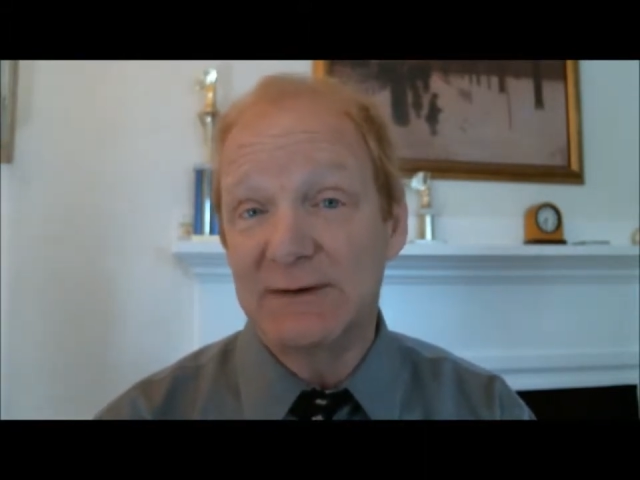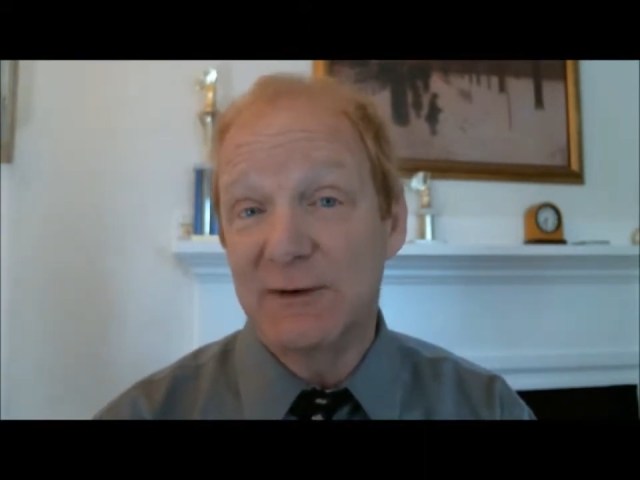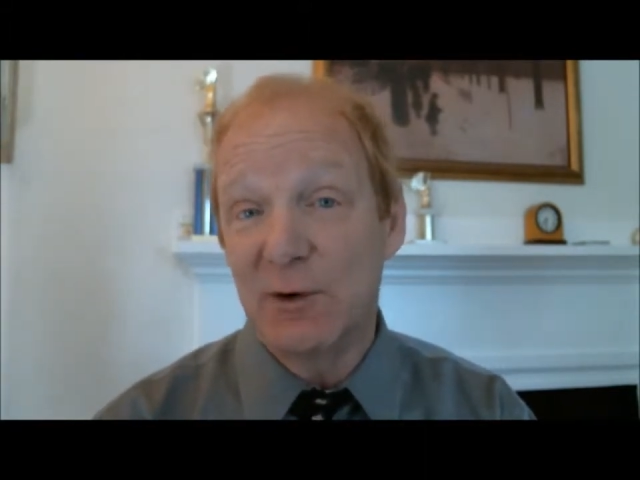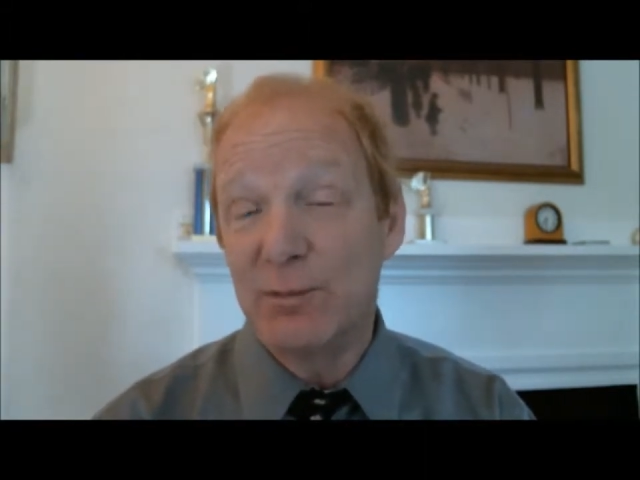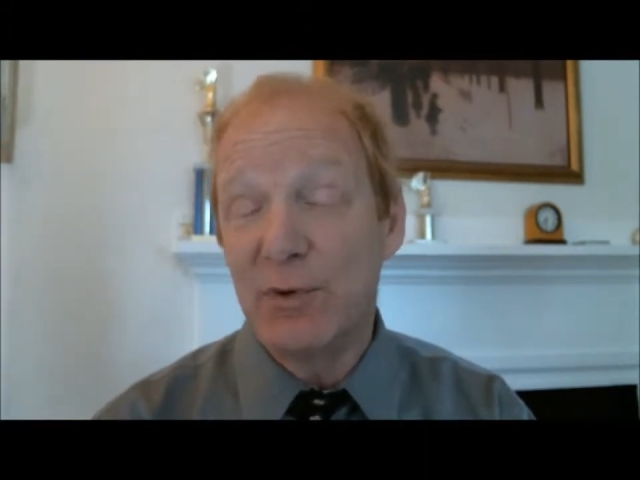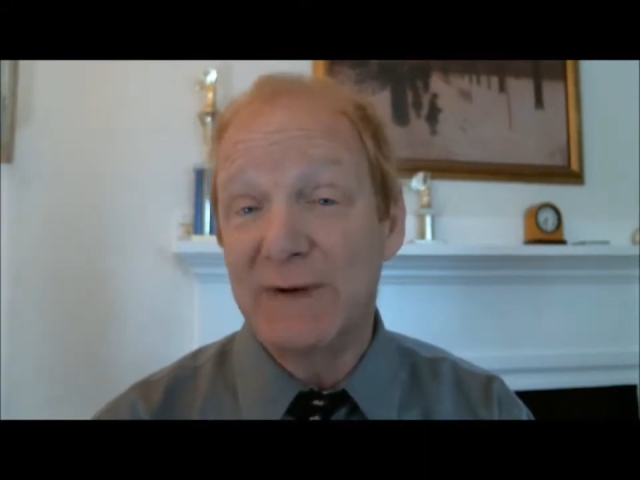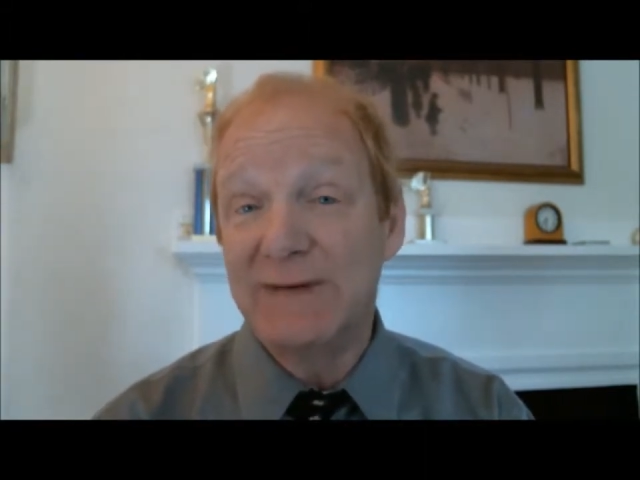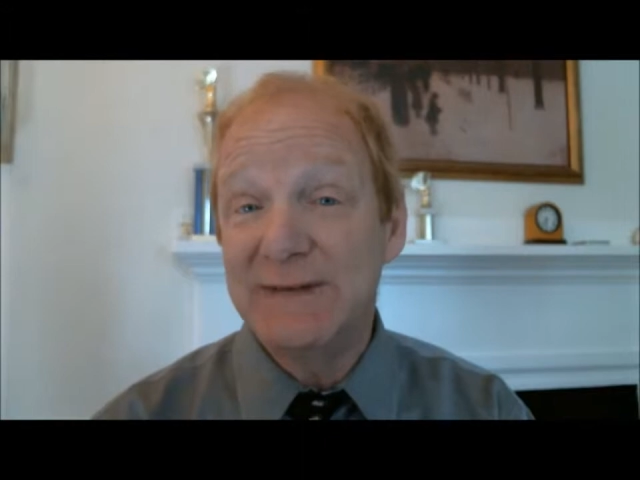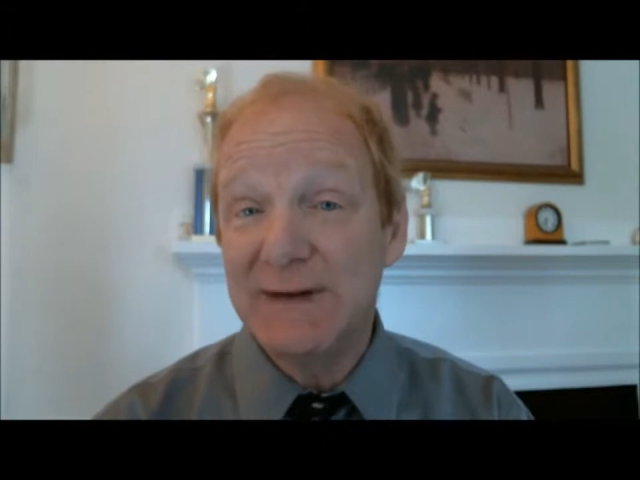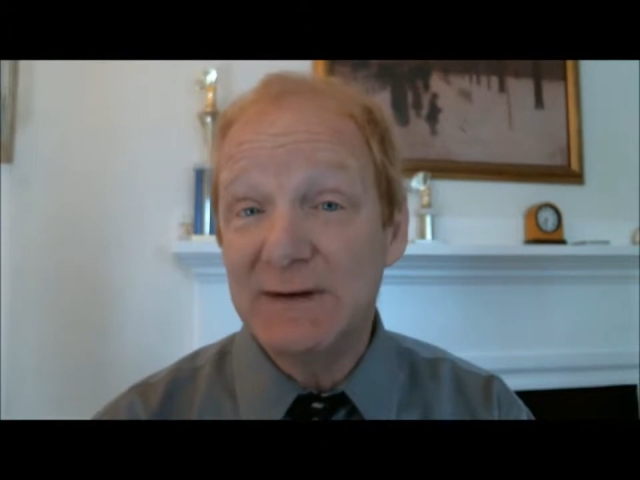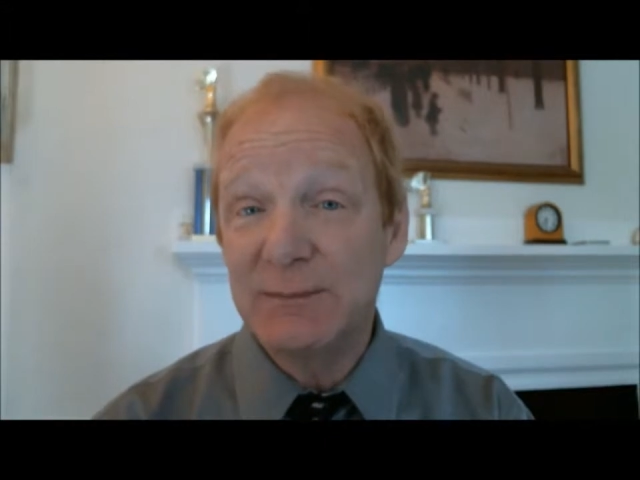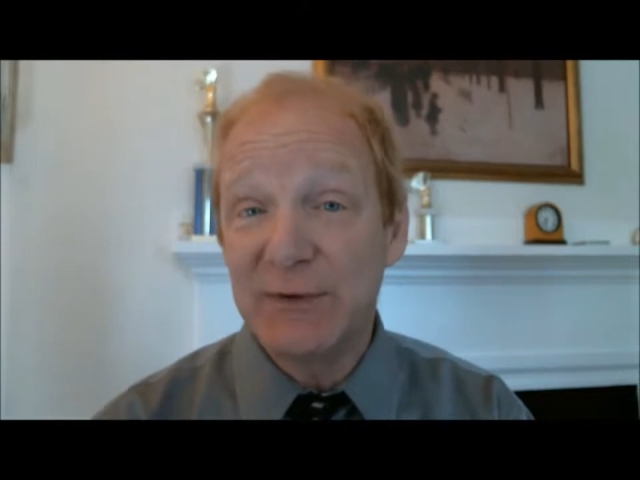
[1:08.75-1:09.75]

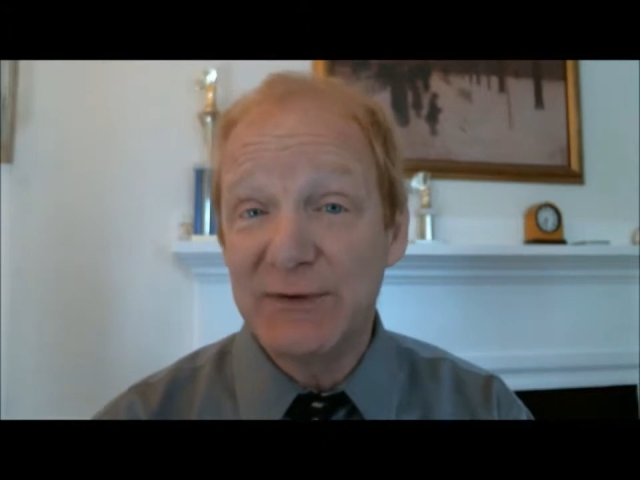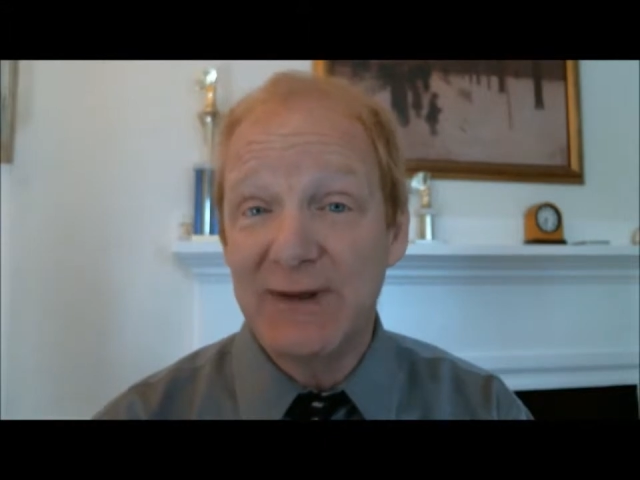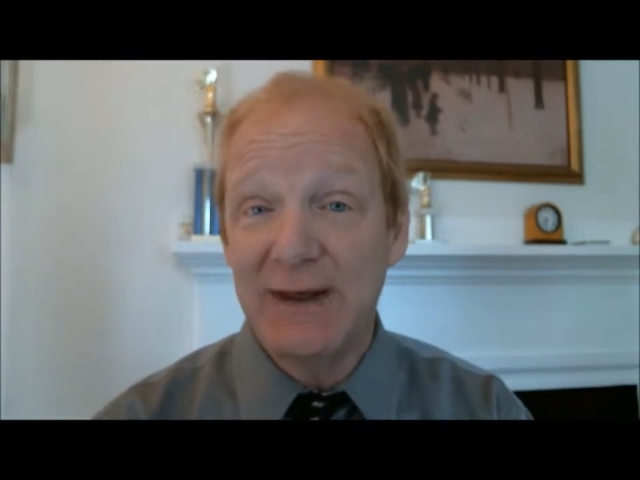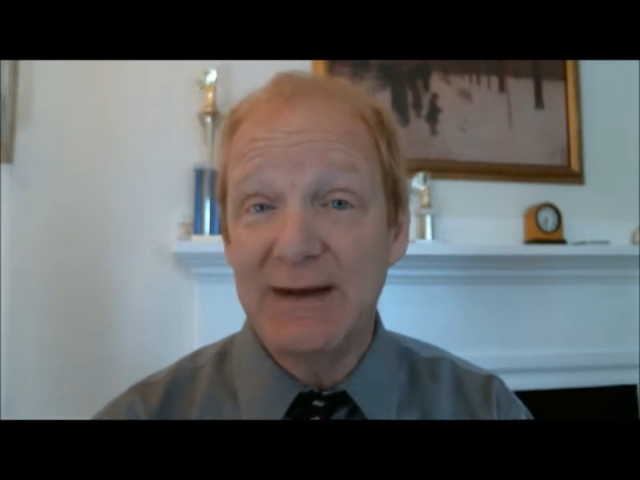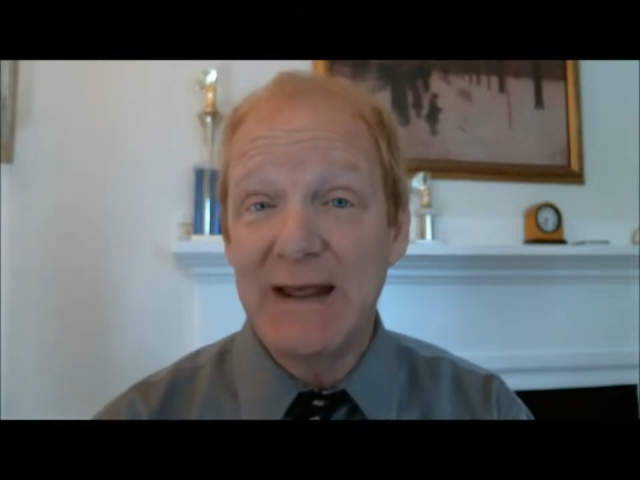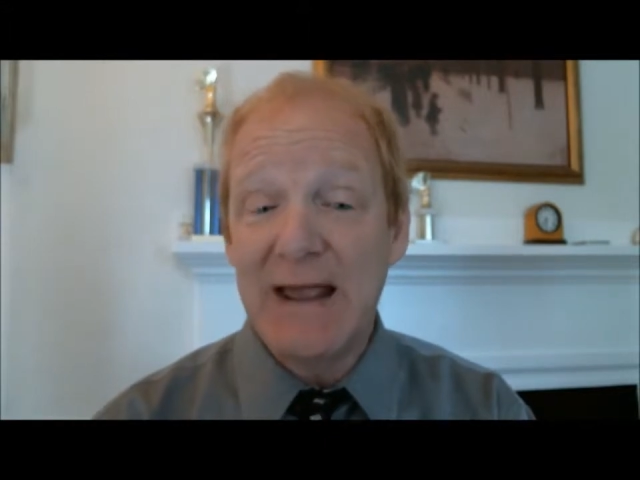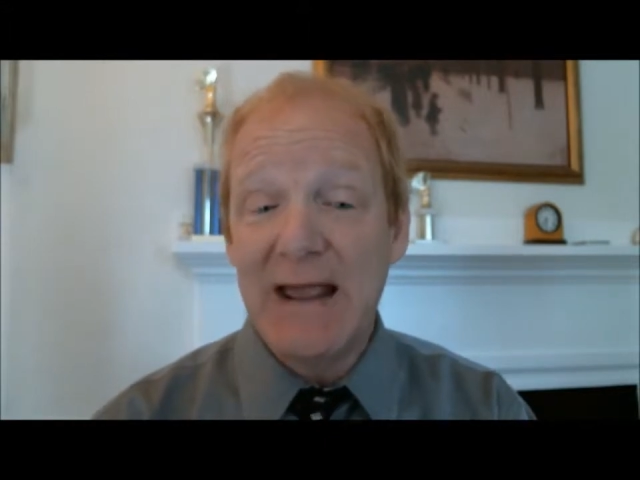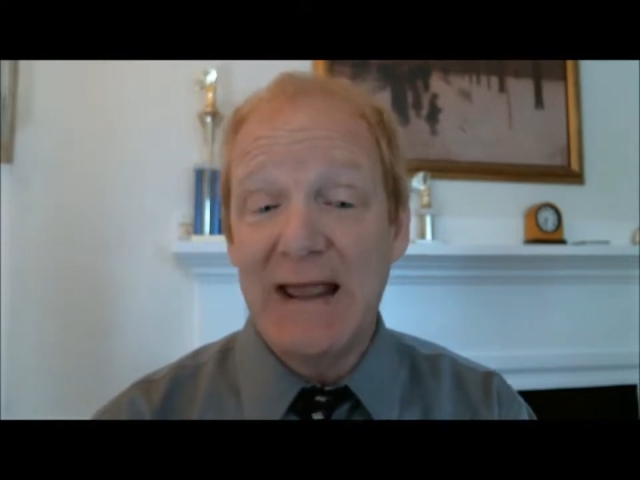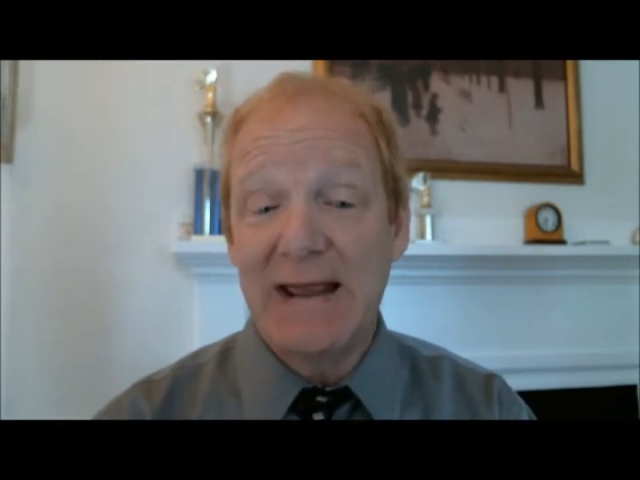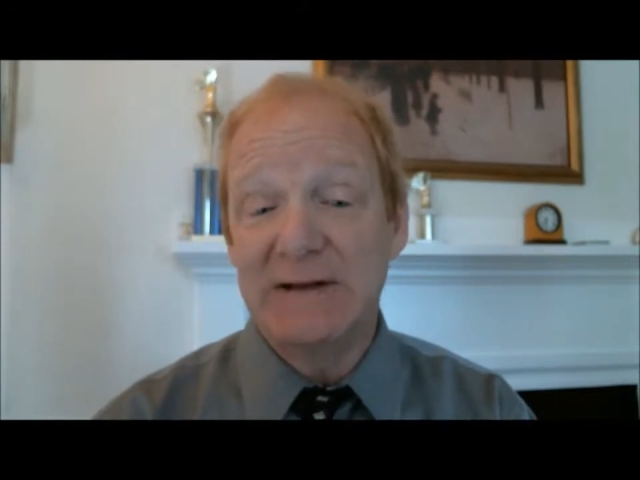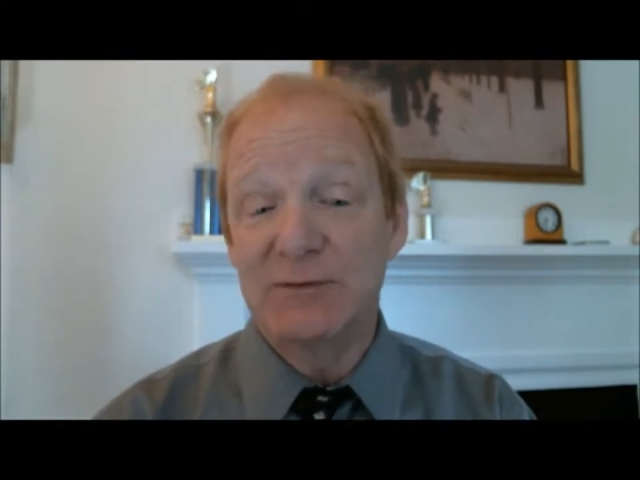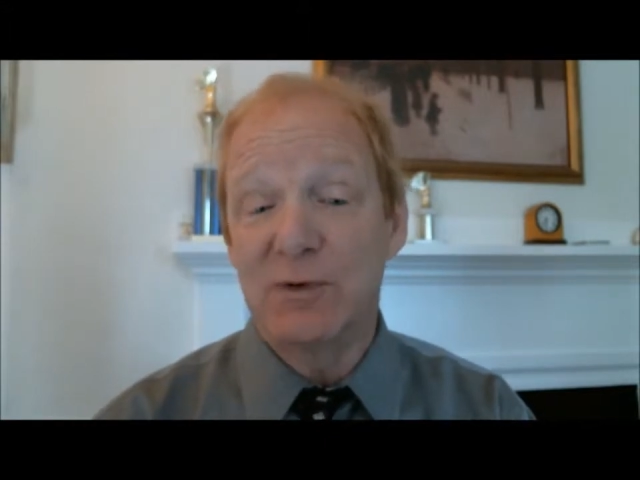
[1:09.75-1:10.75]
0.6%
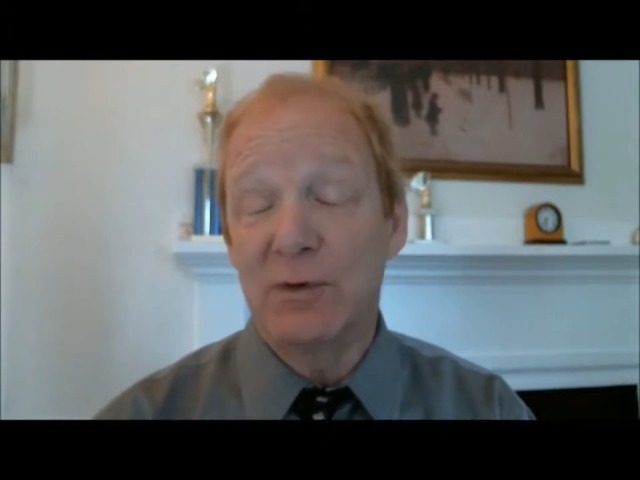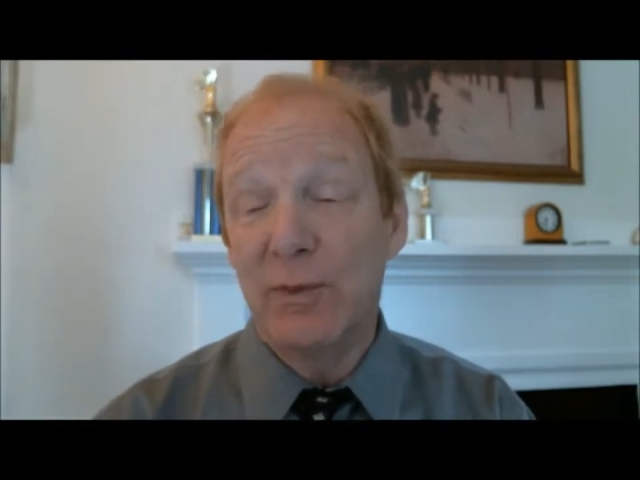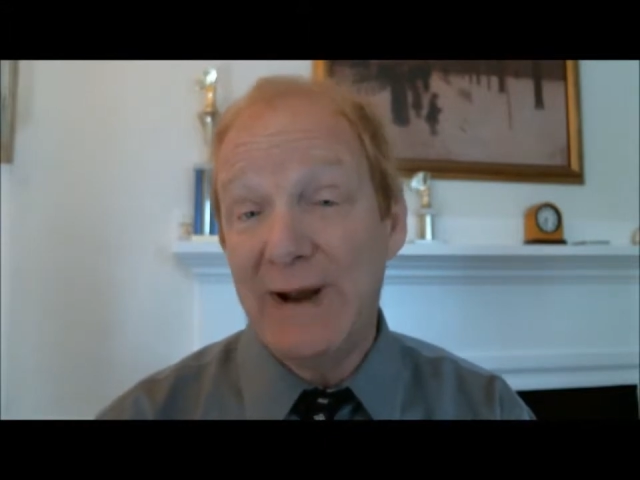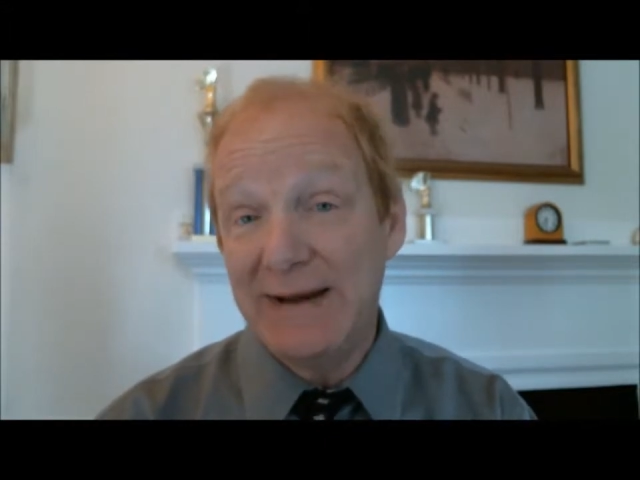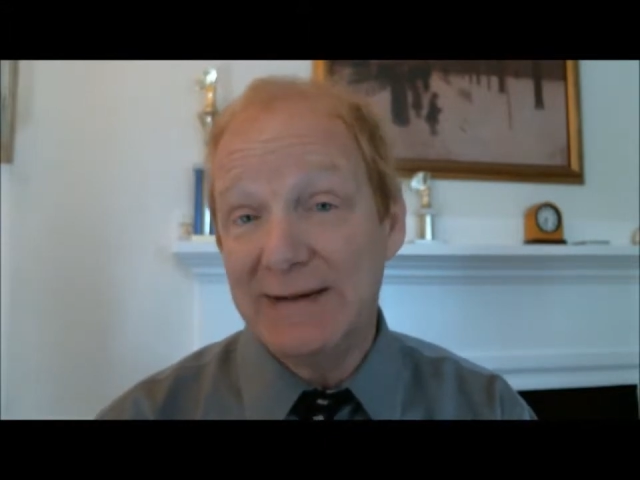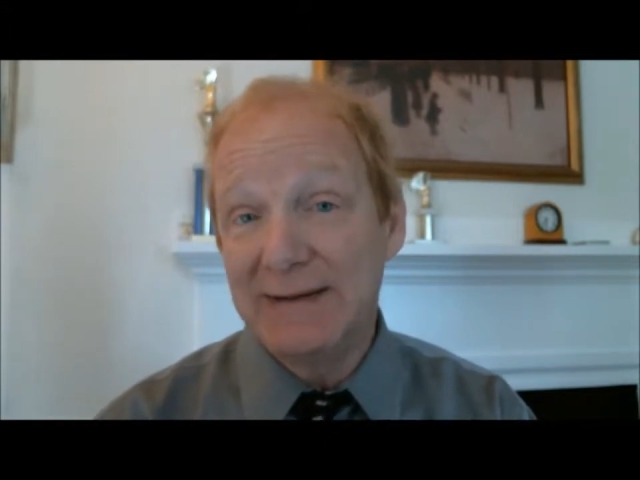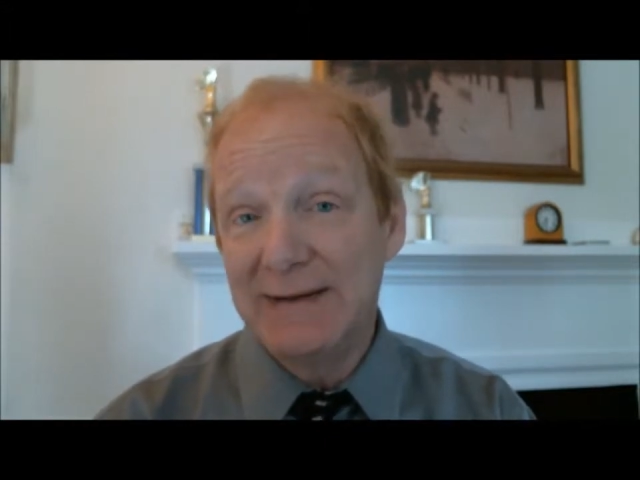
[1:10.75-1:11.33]
annual rate.